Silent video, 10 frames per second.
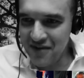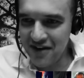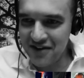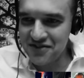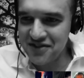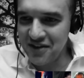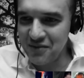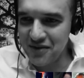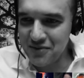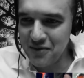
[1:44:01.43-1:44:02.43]
I understand.
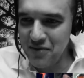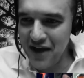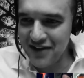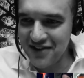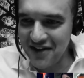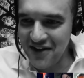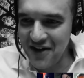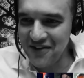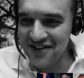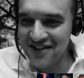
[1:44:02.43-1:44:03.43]
We'll pass on that
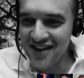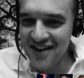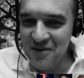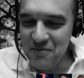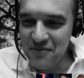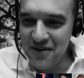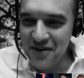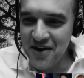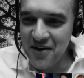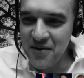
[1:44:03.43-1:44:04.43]
one.
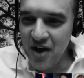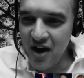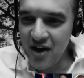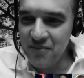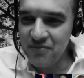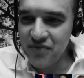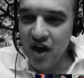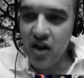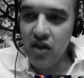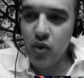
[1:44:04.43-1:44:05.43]

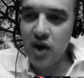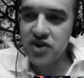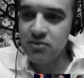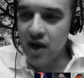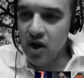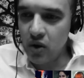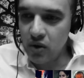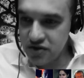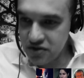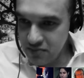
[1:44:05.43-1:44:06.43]
Another question by
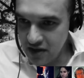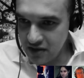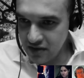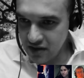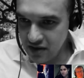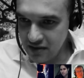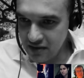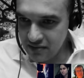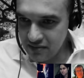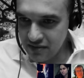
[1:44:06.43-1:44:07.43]
Colin Schmidt.
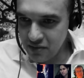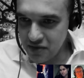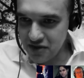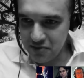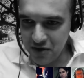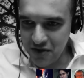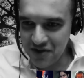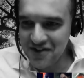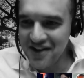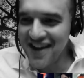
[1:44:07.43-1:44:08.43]
What's up,
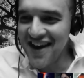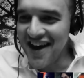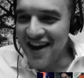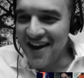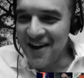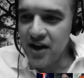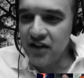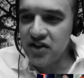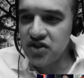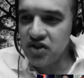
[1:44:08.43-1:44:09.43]
Colin? In
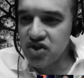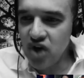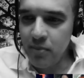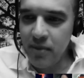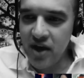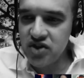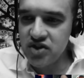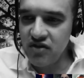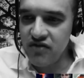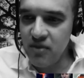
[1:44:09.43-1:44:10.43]
addition, the sharp edges
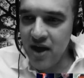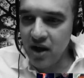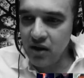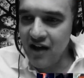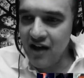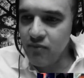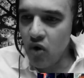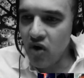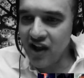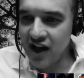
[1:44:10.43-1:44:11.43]
of the metal have
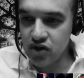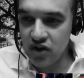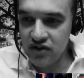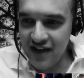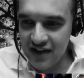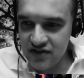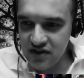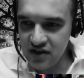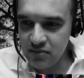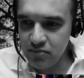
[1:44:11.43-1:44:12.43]
more electron
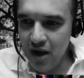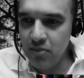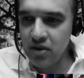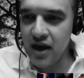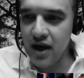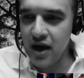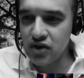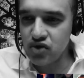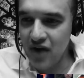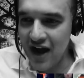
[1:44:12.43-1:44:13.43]
density, probably
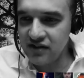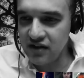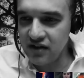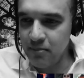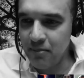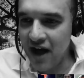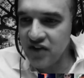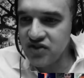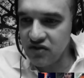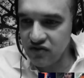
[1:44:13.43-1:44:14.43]
attracting the
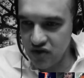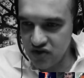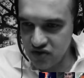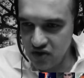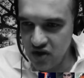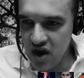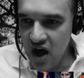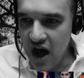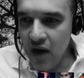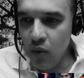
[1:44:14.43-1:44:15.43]
positive crystal.
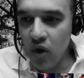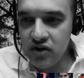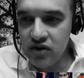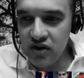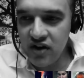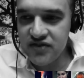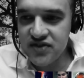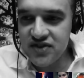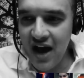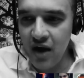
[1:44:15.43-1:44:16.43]
I wonder if
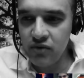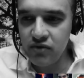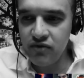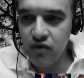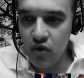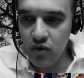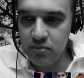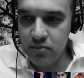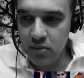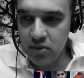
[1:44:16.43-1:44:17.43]
sound-formed
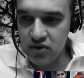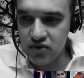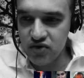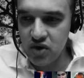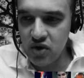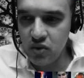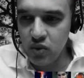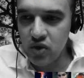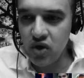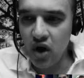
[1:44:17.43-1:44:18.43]
bubbles
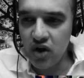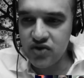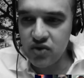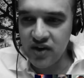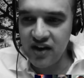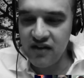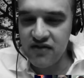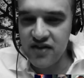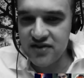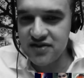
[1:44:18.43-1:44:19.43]
would also give
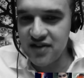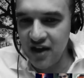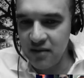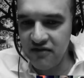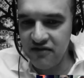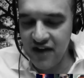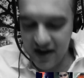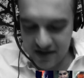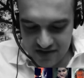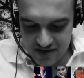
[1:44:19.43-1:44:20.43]
the same
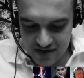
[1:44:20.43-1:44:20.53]
effect.